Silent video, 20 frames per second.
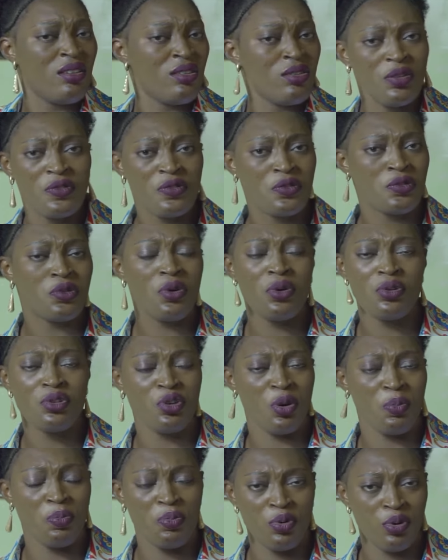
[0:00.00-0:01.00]
you sold
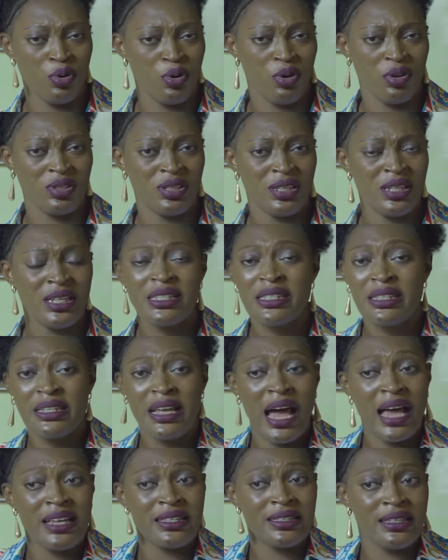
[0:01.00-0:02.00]
your product. It's
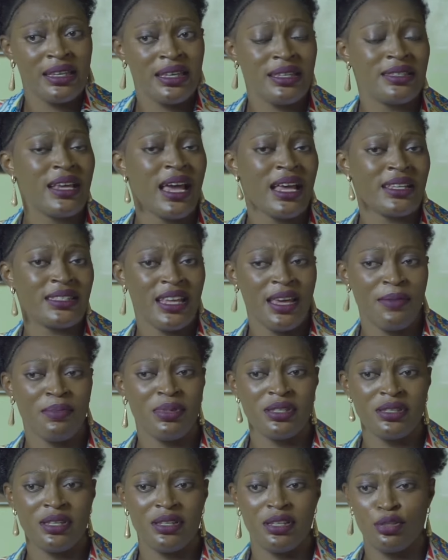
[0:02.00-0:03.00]
as easy as
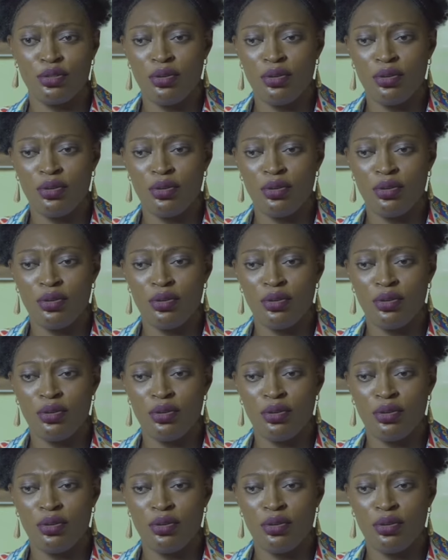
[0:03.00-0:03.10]
ABCD.